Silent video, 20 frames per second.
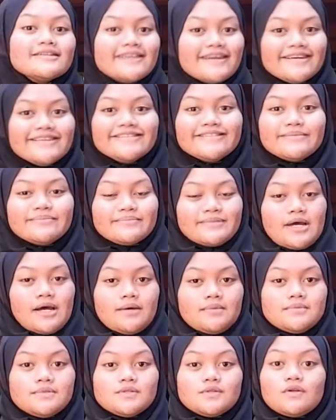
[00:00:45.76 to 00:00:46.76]
Take some
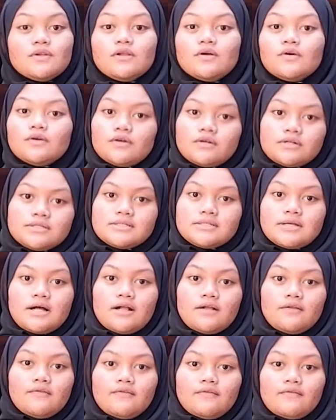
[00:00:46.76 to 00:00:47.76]
time to allow
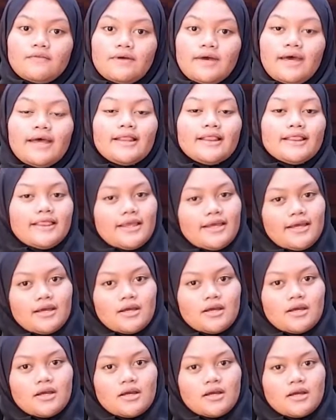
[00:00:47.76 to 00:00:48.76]
yourself and
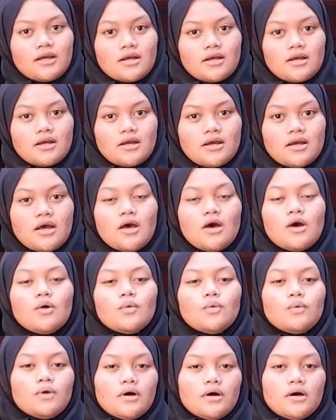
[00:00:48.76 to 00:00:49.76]
think.
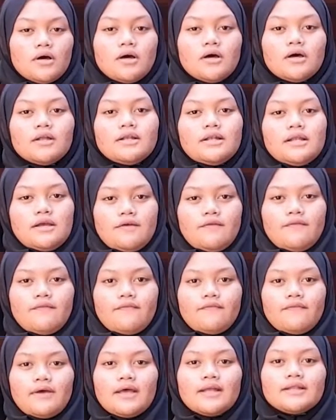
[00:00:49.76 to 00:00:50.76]
What if?
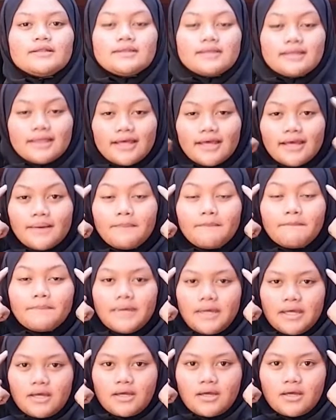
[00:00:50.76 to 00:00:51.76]

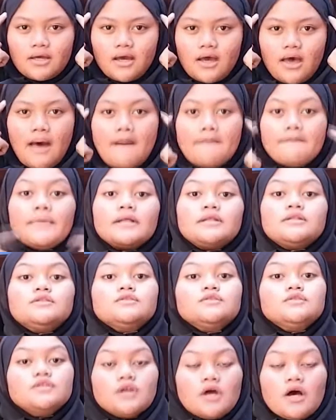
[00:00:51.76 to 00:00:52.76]
Think big, but
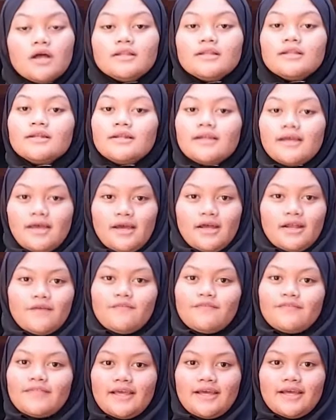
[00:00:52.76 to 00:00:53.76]
not the
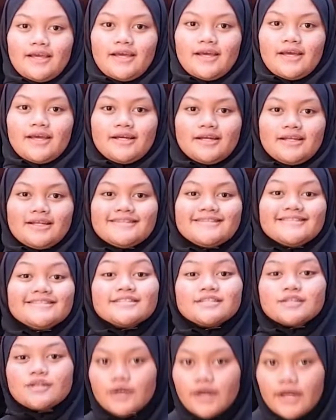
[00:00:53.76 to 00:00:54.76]
negative thinking
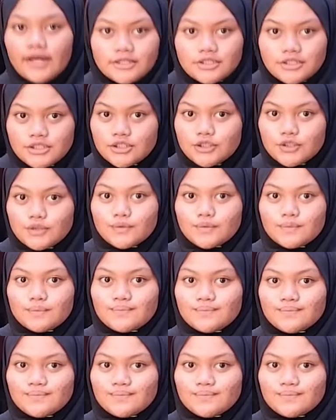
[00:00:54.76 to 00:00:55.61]
discourage you.